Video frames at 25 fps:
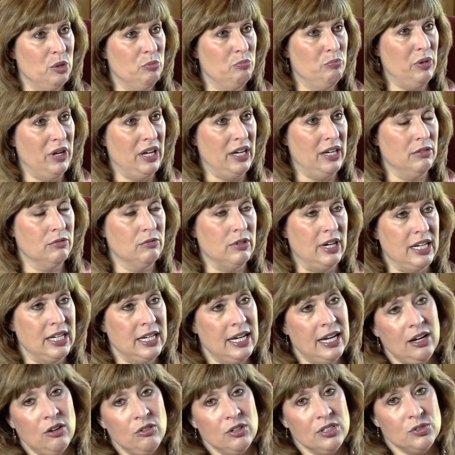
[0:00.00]
But right
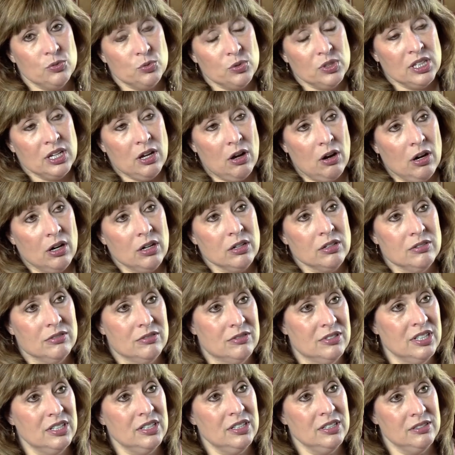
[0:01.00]
now, it's really hard
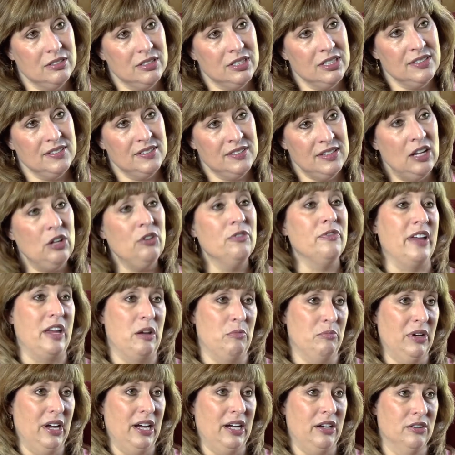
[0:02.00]
to, to sell
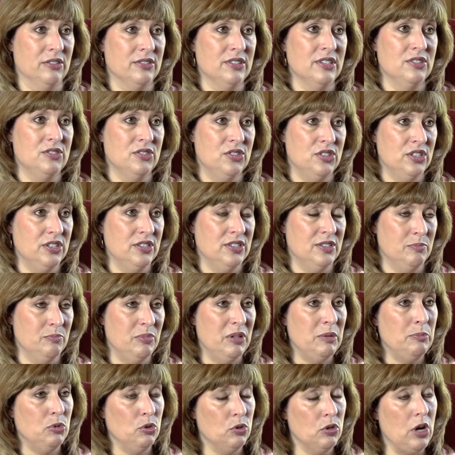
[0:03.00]
vampires. It's just
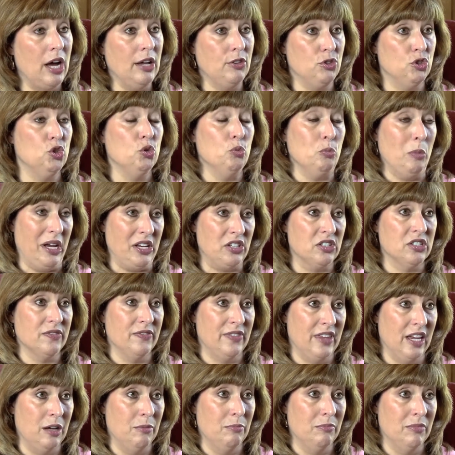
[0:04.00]
people got too much of
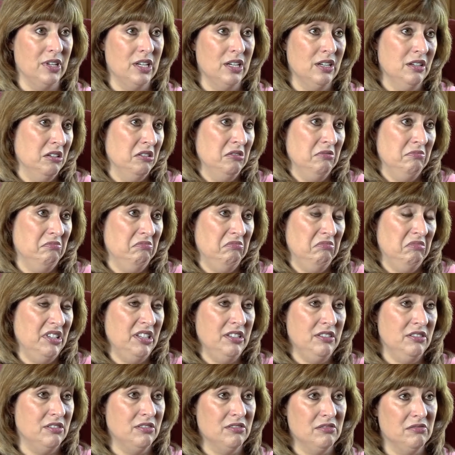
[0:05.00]
them.
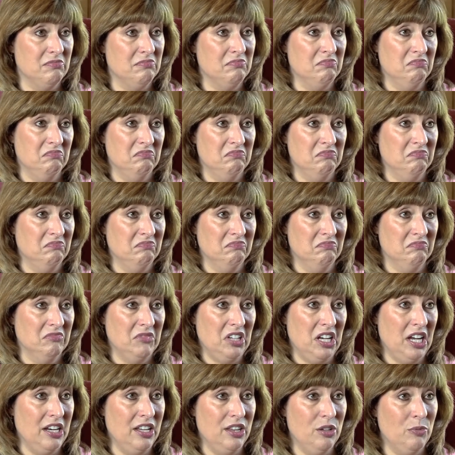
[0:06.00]
That's right.
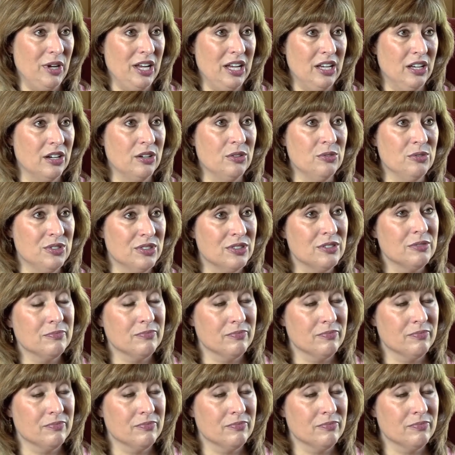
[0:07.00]
kind of the way it goes.